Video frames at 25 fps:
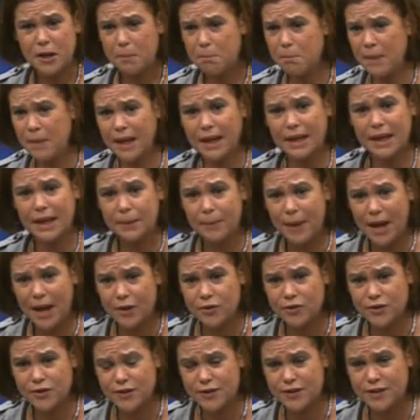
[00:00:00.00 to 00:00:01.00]
Mickey
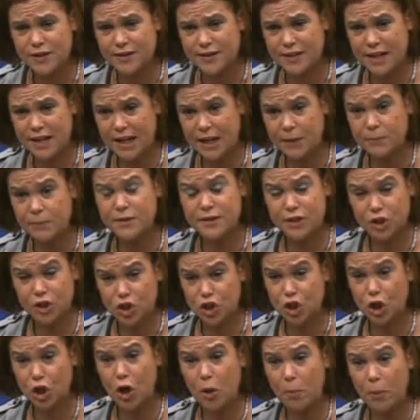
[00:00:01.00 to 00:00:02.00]
Mouse schemes
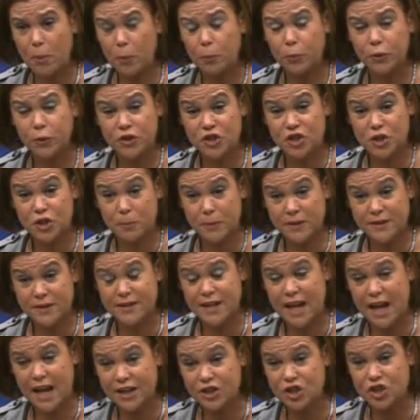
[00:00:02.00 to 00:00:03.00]
that you come up with to
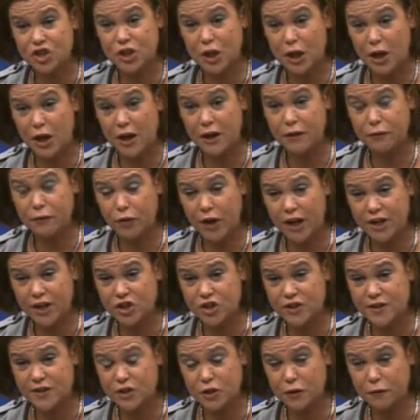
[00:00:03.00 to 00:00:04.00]
massage the live
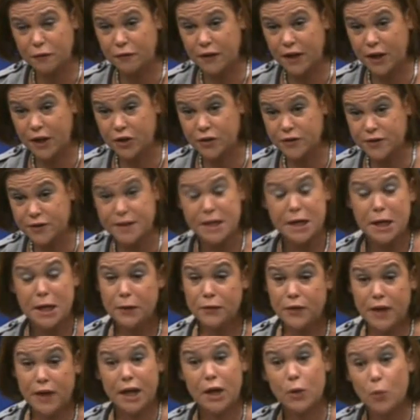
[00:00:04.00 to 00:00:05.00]
register figures.
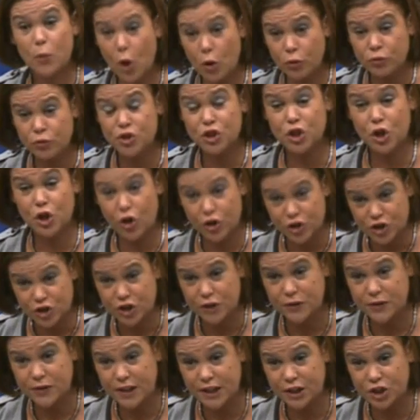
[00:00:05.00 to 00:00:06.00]
They won't cut
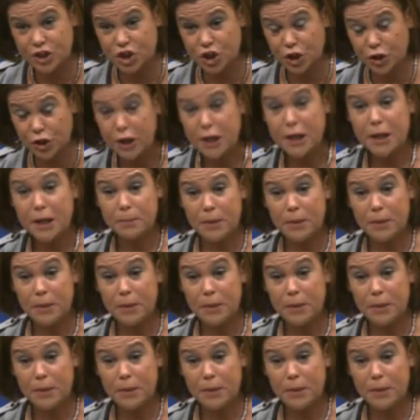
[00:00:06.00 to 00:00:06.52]
it, Taoiseach.